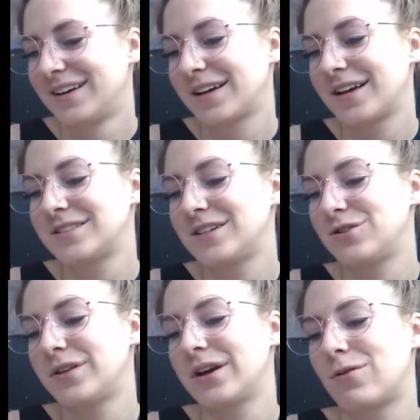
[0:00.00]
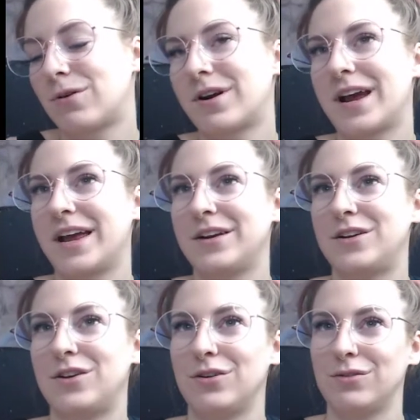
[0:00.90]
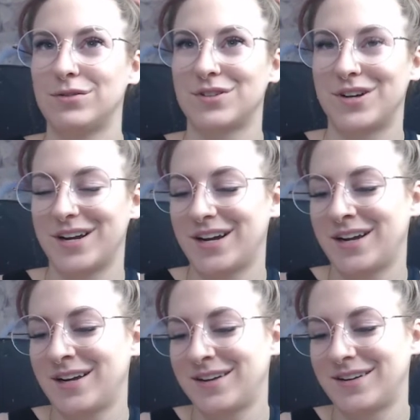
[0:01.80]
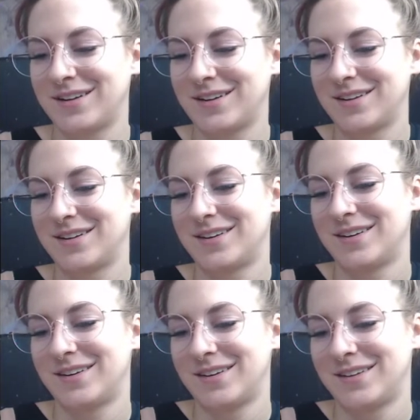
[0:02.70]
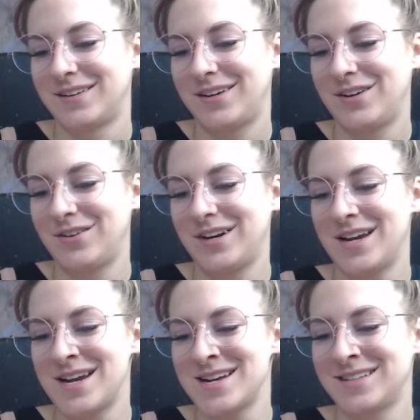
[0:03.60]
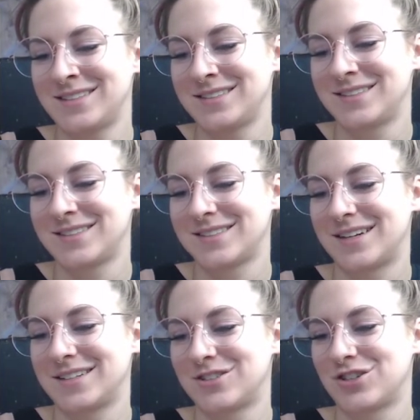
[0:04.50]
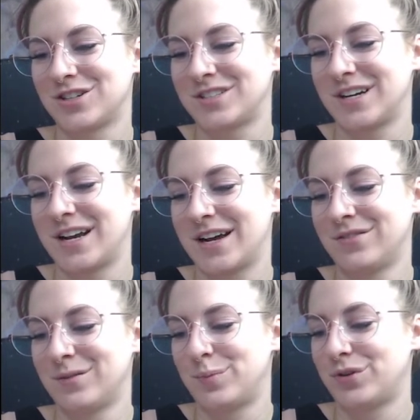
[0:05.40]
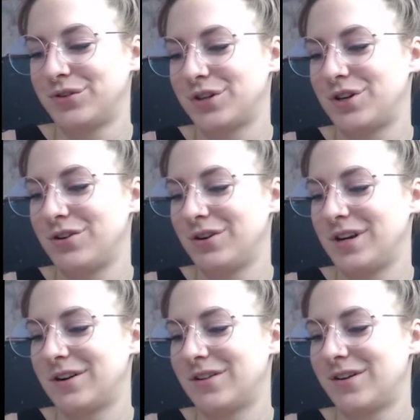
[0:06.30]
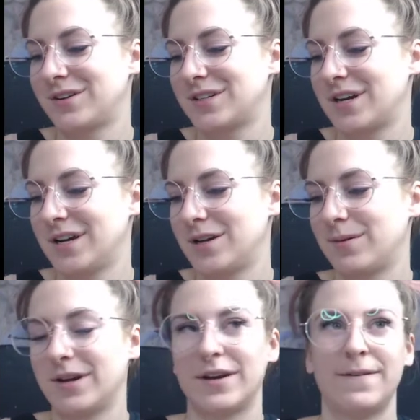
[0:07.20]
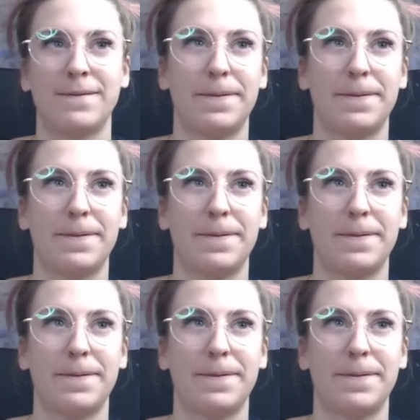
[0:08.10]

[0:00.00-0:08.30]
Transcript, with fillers: Kenzie, you like horror and cutes, okay? Cuties? Nice, Justin. I haven't pulled a cutie in a long time, hey?